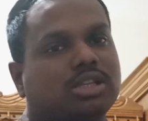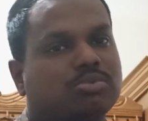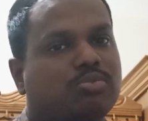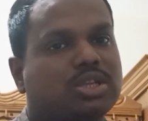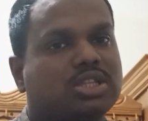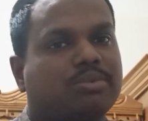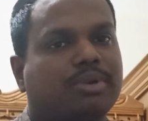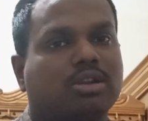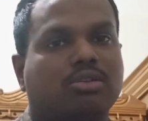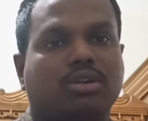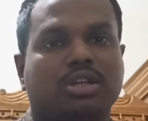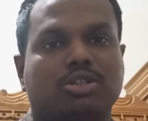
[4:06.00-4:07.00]

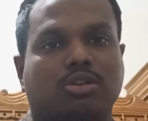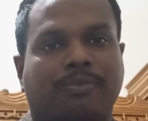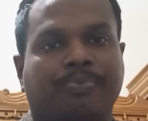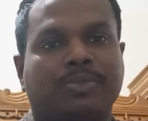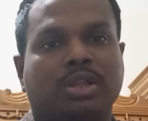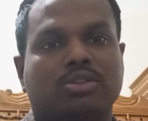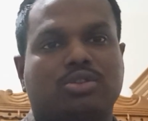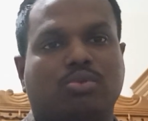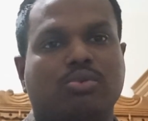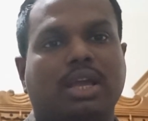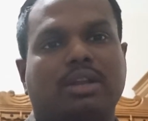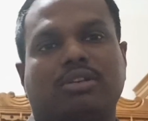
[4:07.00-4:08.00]
specific location.
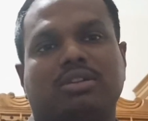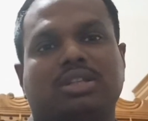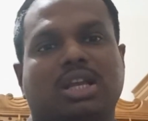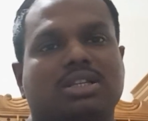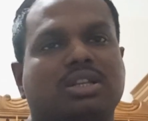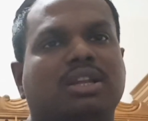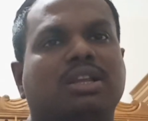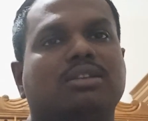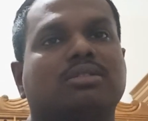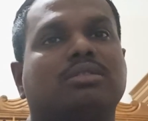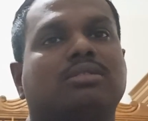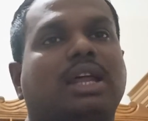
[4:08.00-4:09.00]
So we are not just
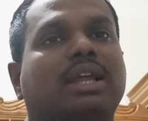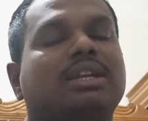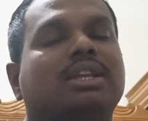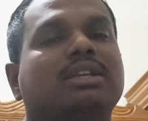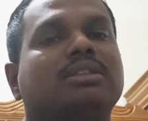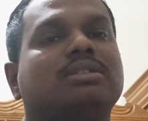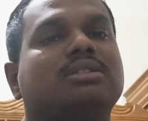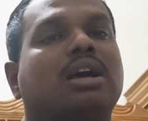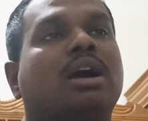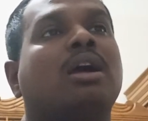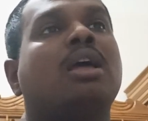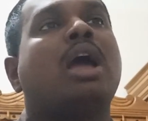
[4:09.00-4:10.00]
targeting
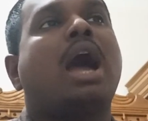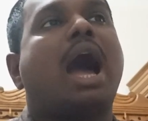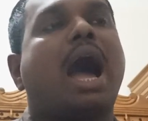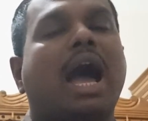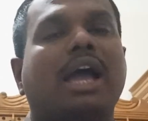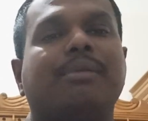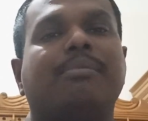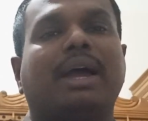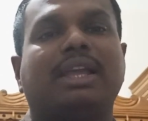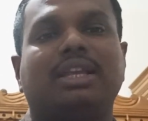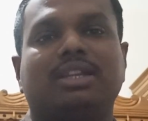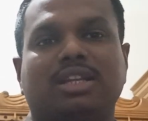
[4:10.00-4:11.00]
the high
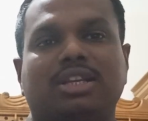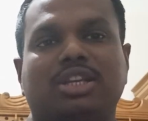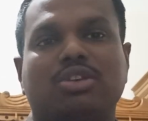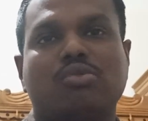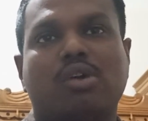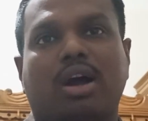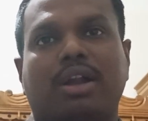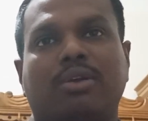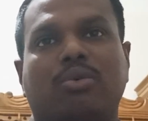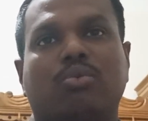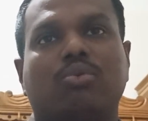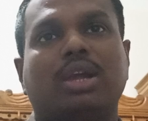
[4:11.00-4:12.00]
buying intent keyword,
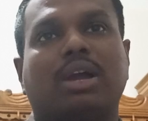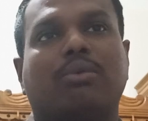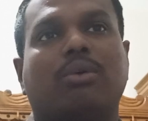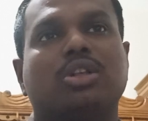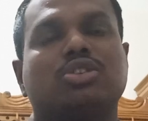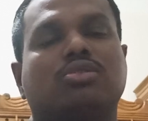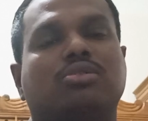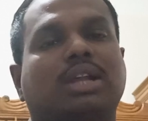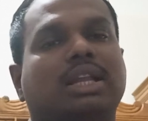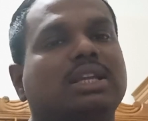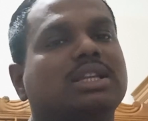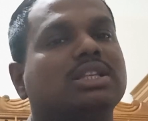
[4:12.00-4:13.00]
we are also
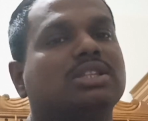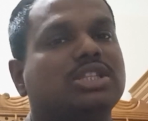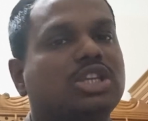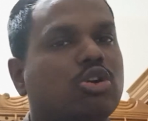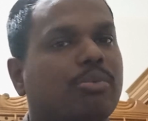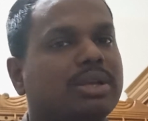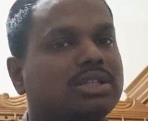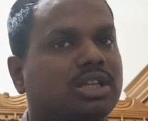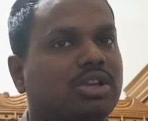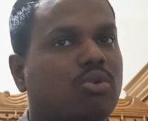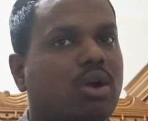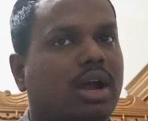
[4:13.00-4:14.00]
targeting geo
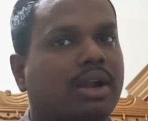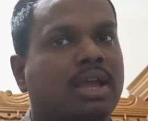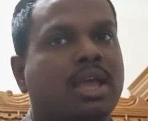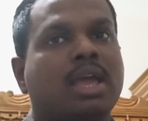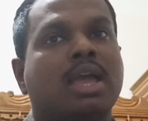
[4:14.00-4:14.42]
based keyword,